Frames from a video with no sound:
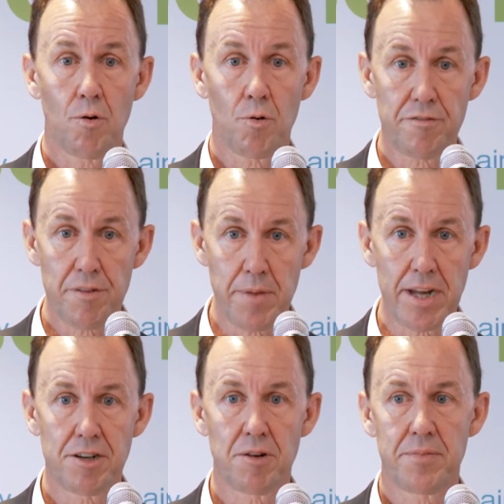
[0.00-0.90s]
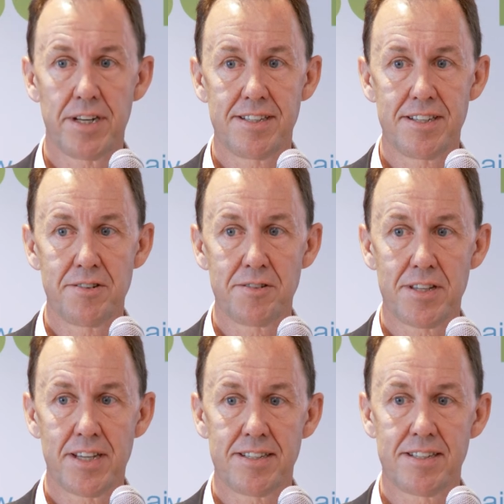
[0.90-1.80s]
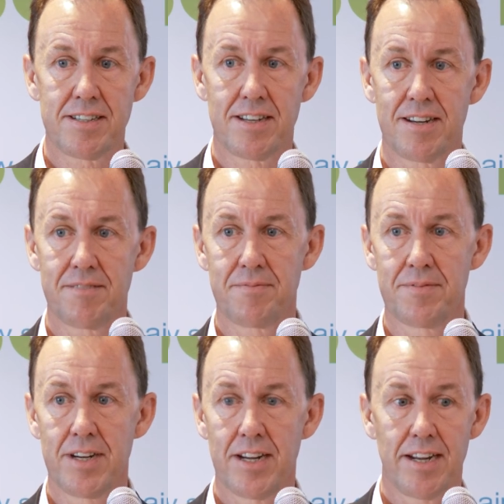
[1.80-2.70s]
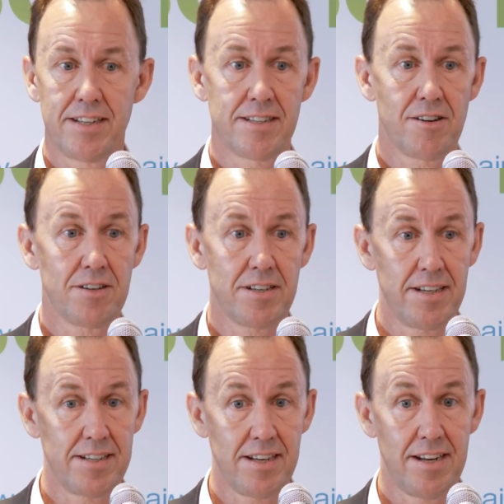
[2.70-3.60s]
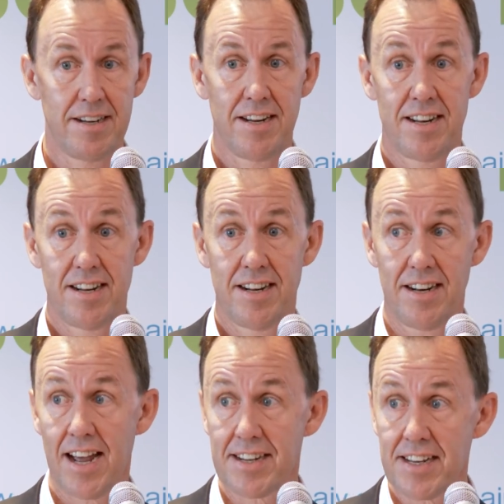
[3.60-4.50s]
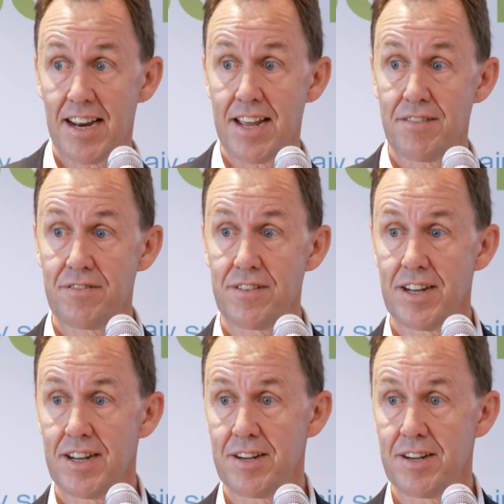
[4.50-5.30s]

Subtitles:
All of the paint companies use this. It'll has a life.